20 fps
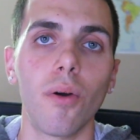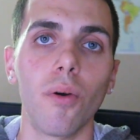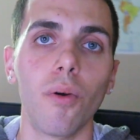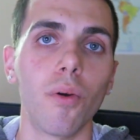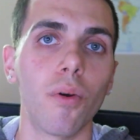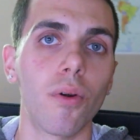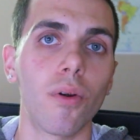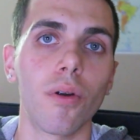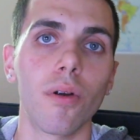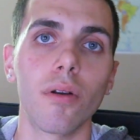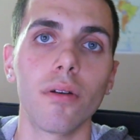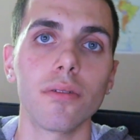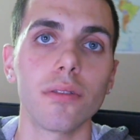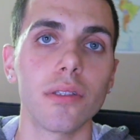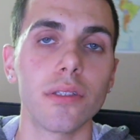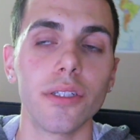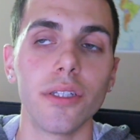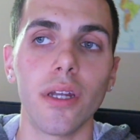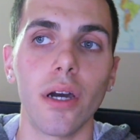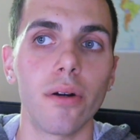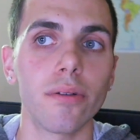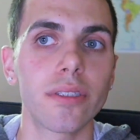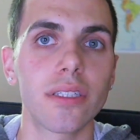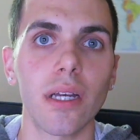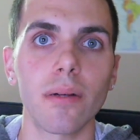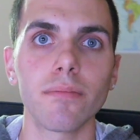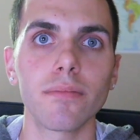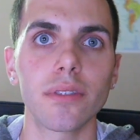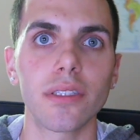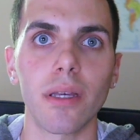or you know,
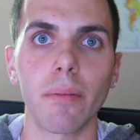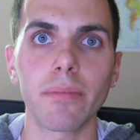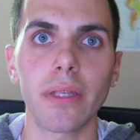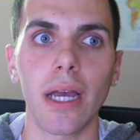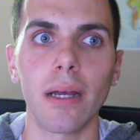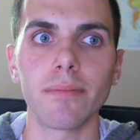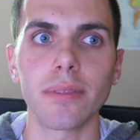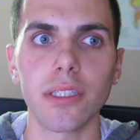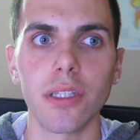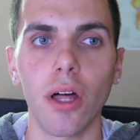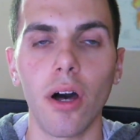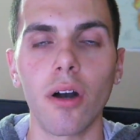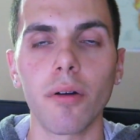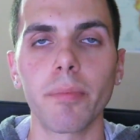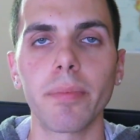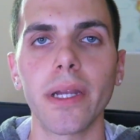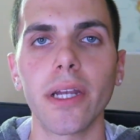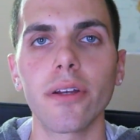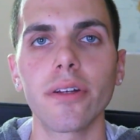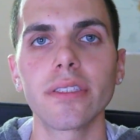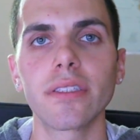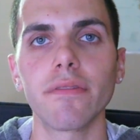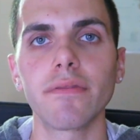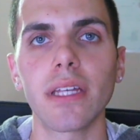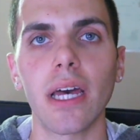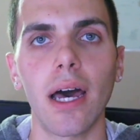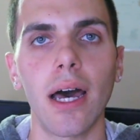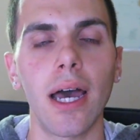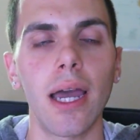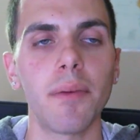sometimes long periods of
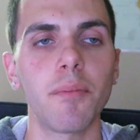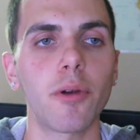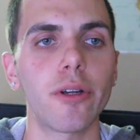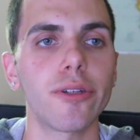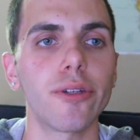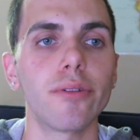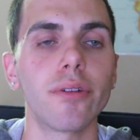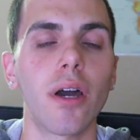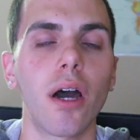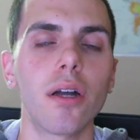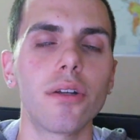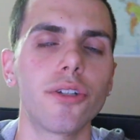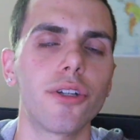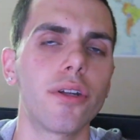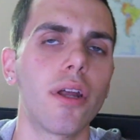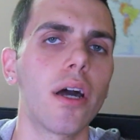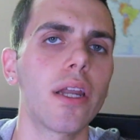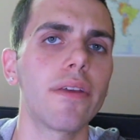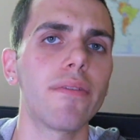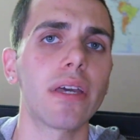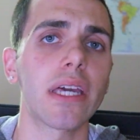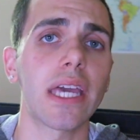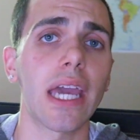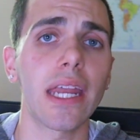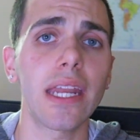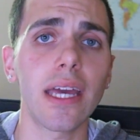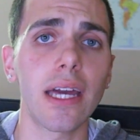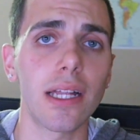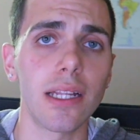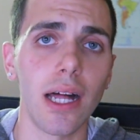time where you're not even
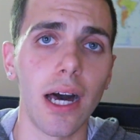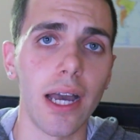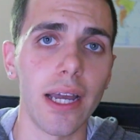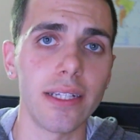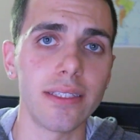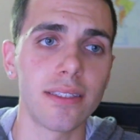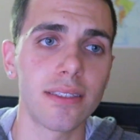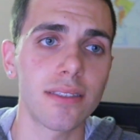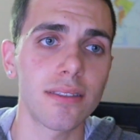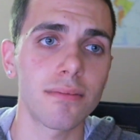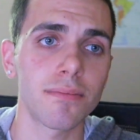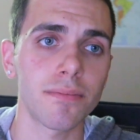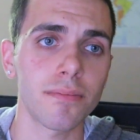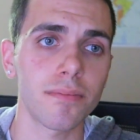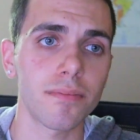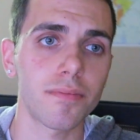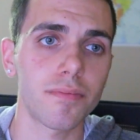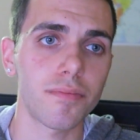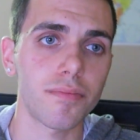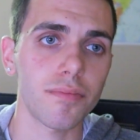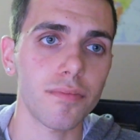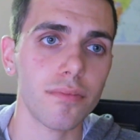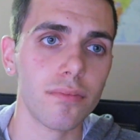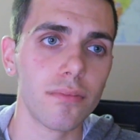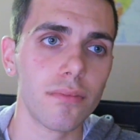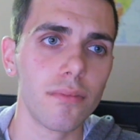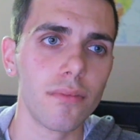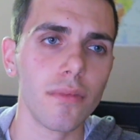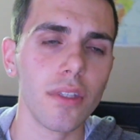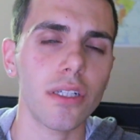getting clients.
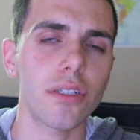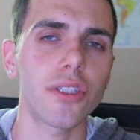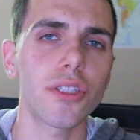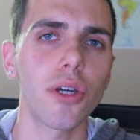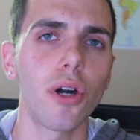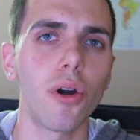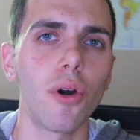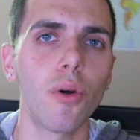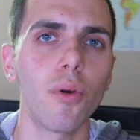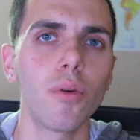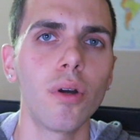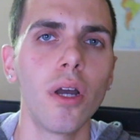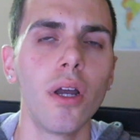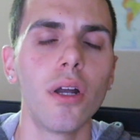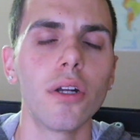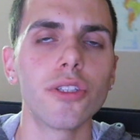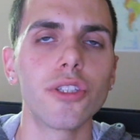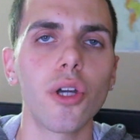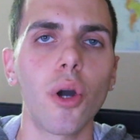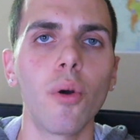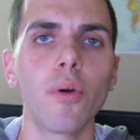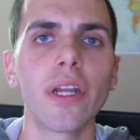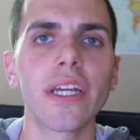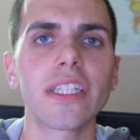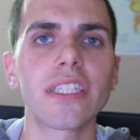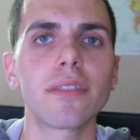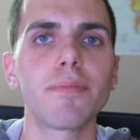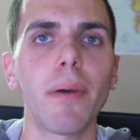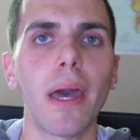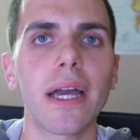So don't
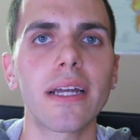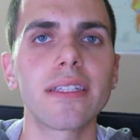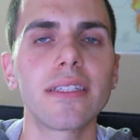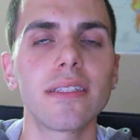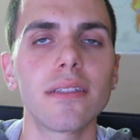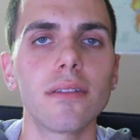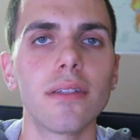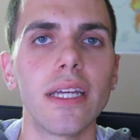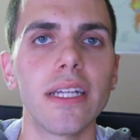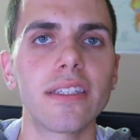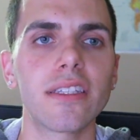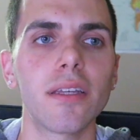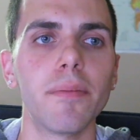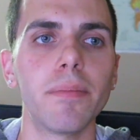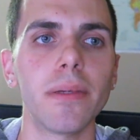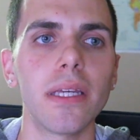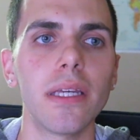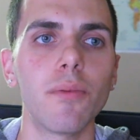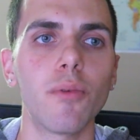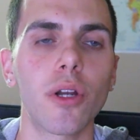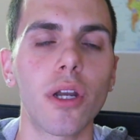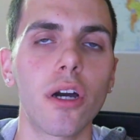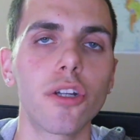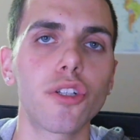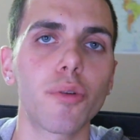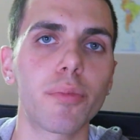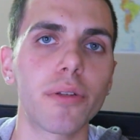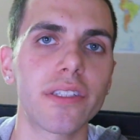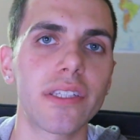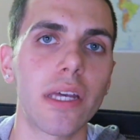expect it to be
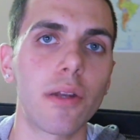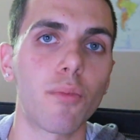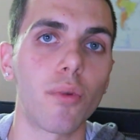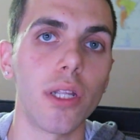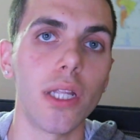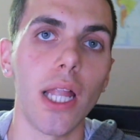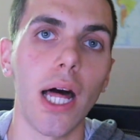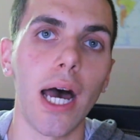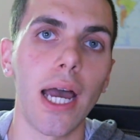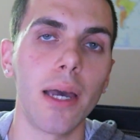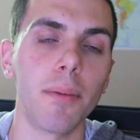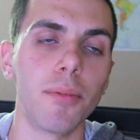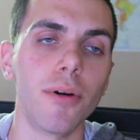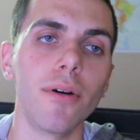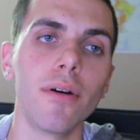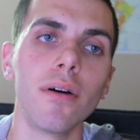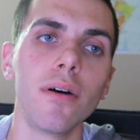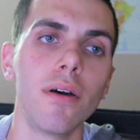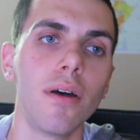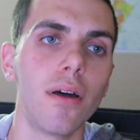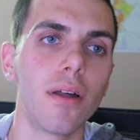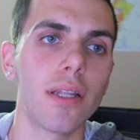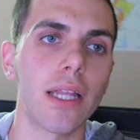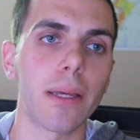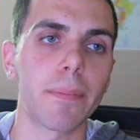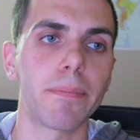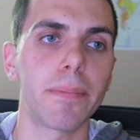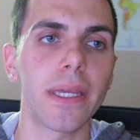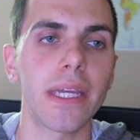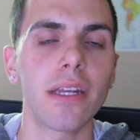100% reliable.
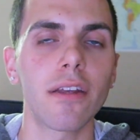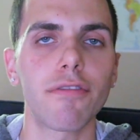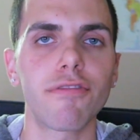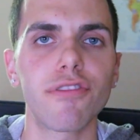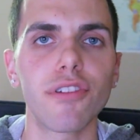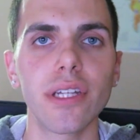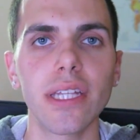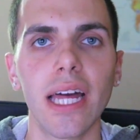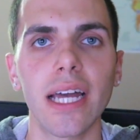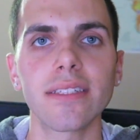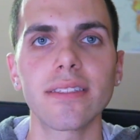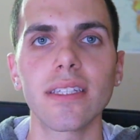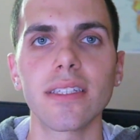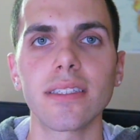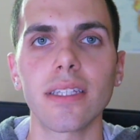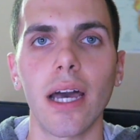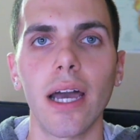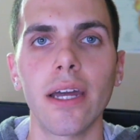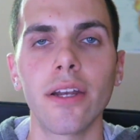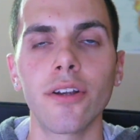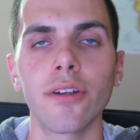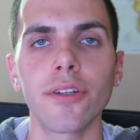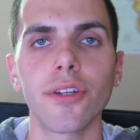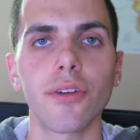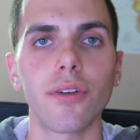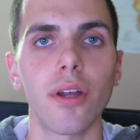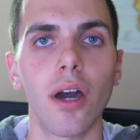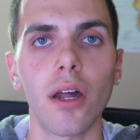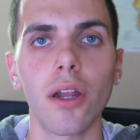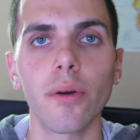Like, being a freelance designer,
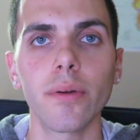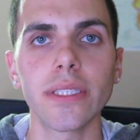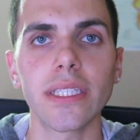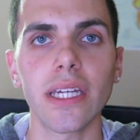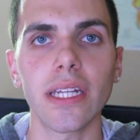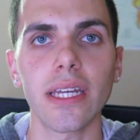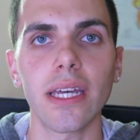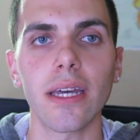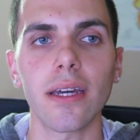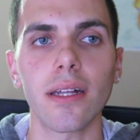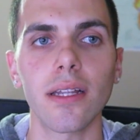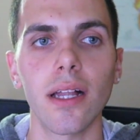you're not always going to get